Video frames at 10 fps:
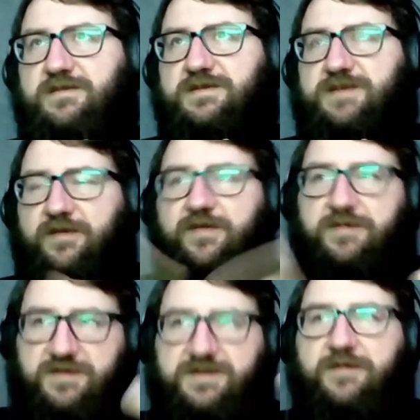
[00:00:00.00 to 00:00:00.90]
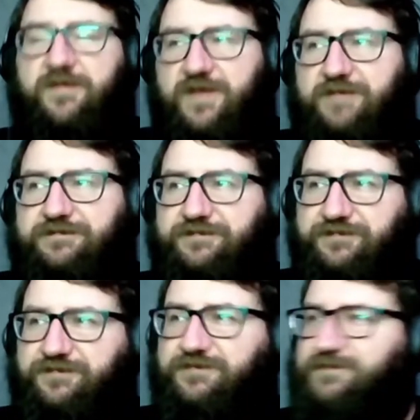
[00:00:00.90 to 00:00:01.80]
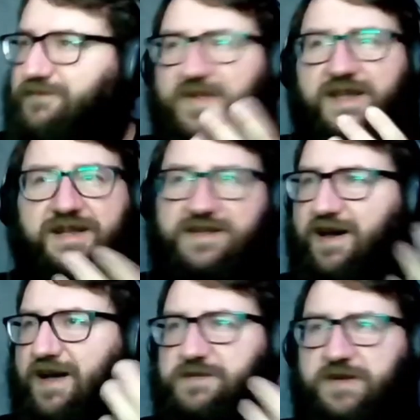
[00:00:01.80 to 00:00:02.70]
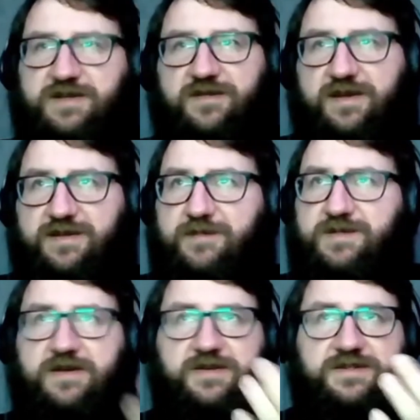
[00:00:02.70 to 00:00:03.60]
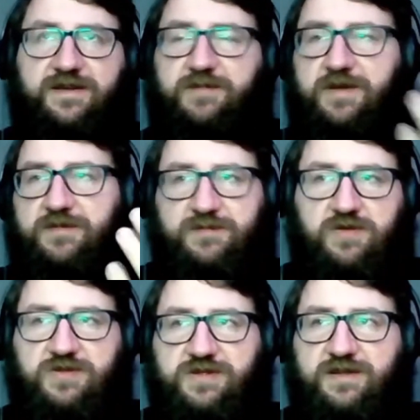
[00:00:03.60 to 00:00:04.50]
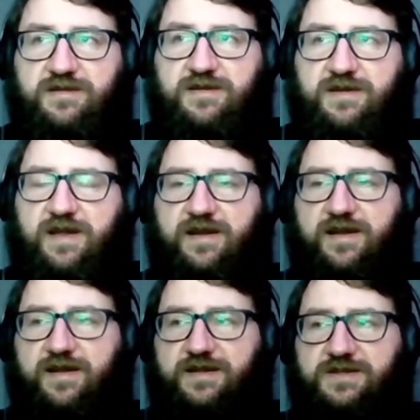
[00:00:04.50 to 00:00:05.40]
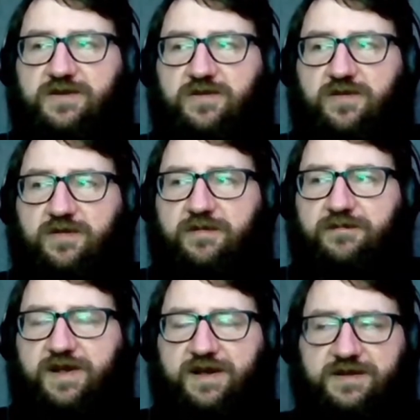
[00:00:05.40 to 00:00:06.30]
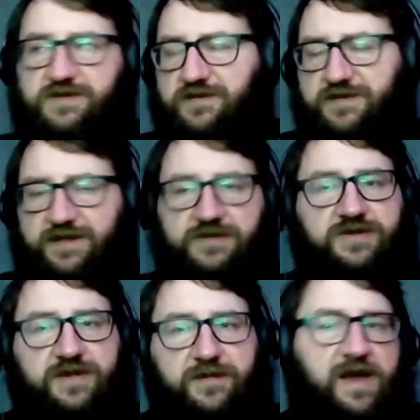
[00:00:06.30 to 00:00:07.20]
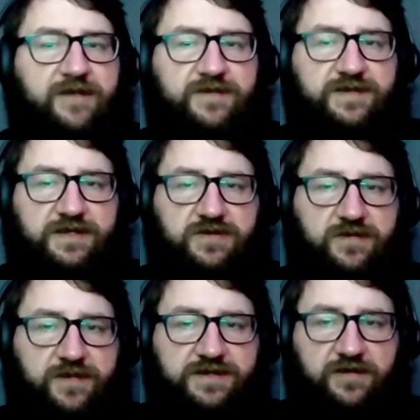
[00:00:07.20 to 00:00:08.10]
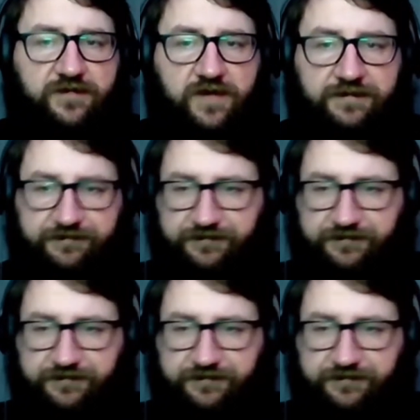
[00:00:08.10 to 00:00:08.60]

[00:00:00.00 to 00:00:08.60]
some of it, it's that hodgepodge of things. I'm tired of seeing people's bullshit, and so because there's no censorship, I have to censor it myself, right?